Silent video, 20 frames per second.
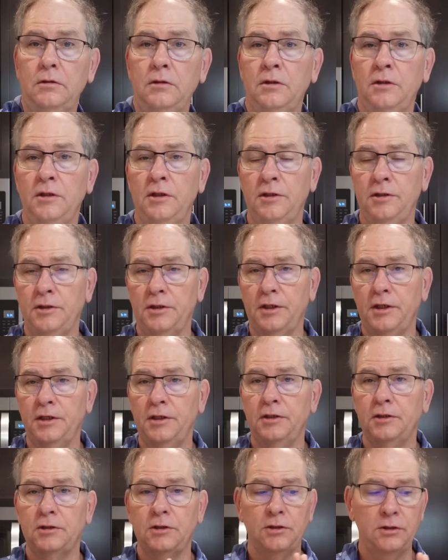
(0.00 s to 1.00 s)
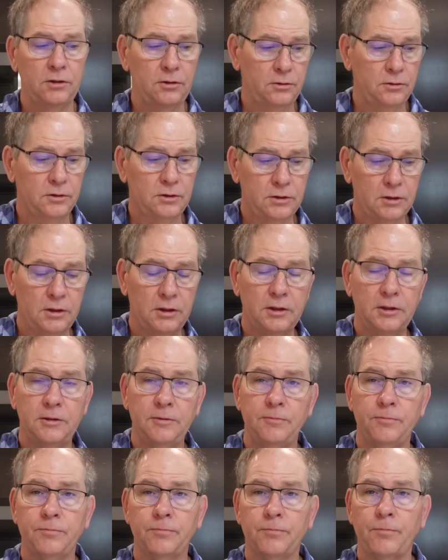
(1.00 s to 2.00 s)
and then you get into those
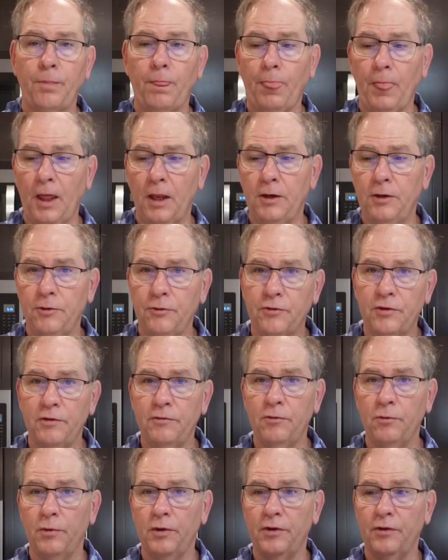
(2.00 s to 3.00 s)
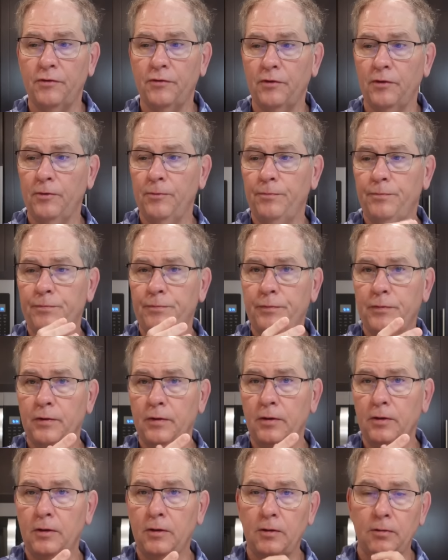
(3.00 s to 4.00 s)
giveaways. So
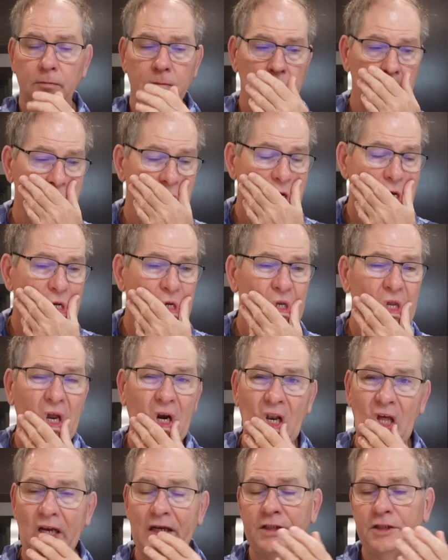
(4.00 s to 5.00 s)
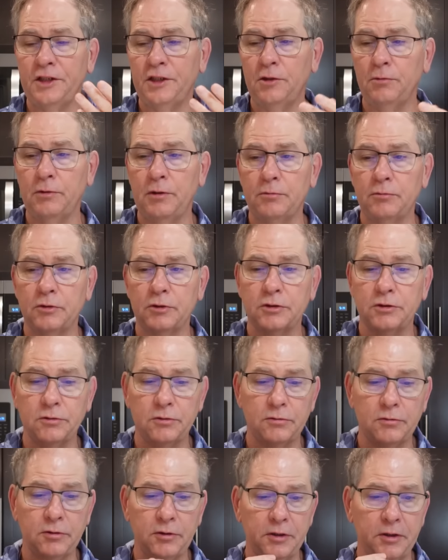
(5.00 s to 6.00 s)
not a lot of channel members, so it
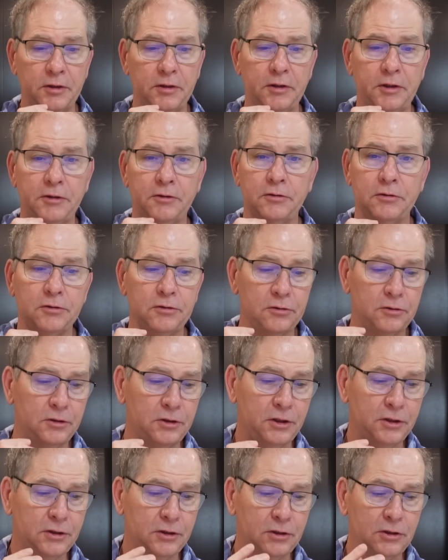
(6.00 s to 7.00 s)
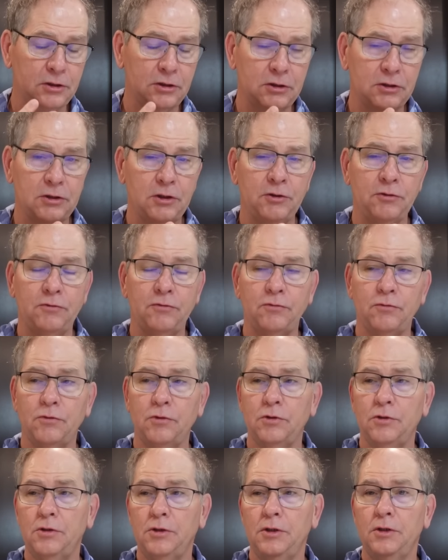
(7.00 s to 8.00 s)
really narrows your chances
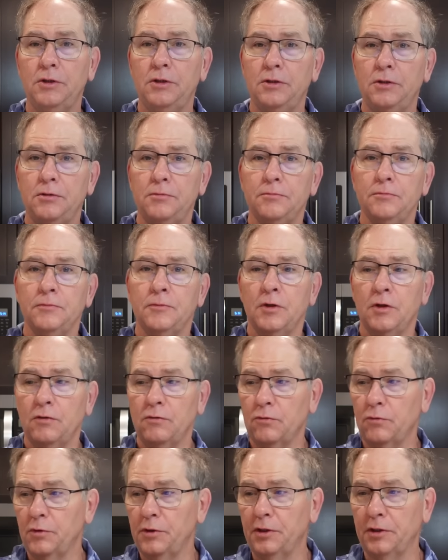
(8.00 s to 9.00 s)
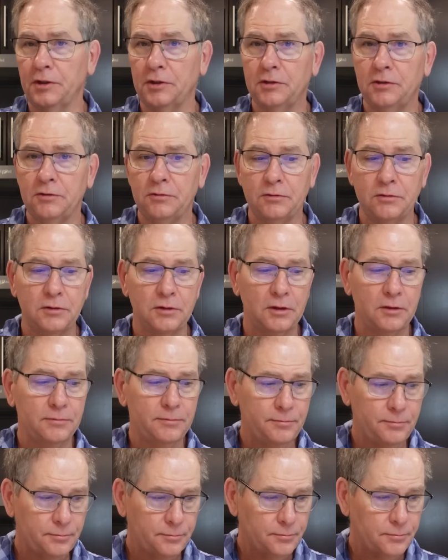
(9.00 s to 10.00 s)
of winning too. So
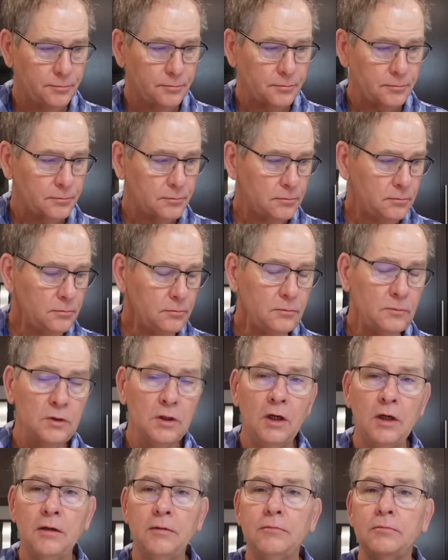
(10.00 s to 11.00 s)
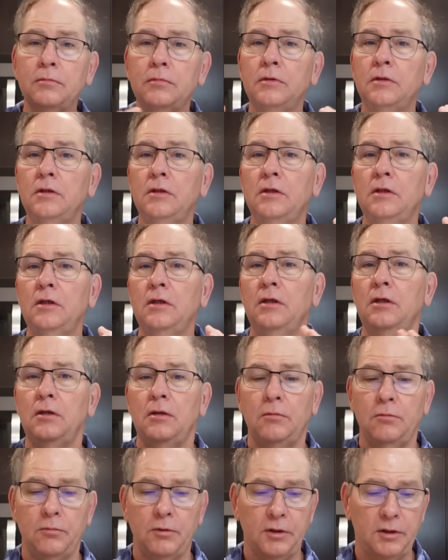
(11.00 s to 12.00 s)

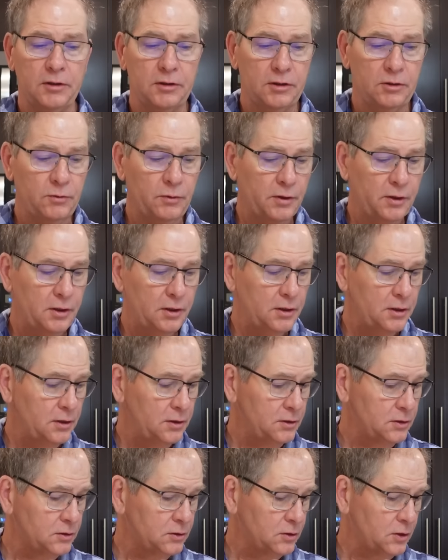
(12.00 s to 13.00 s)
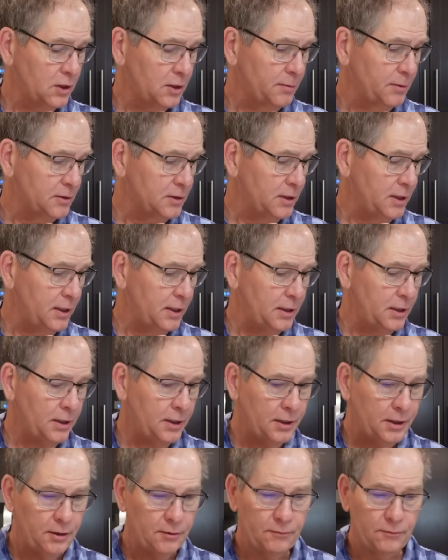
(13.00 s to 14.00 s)
but I do want to just talk about that.
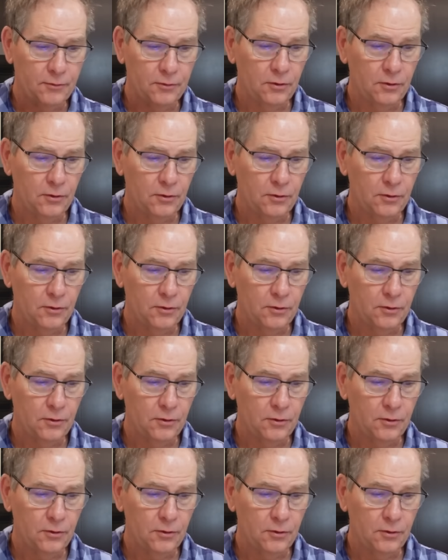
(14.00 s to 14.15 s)
And then for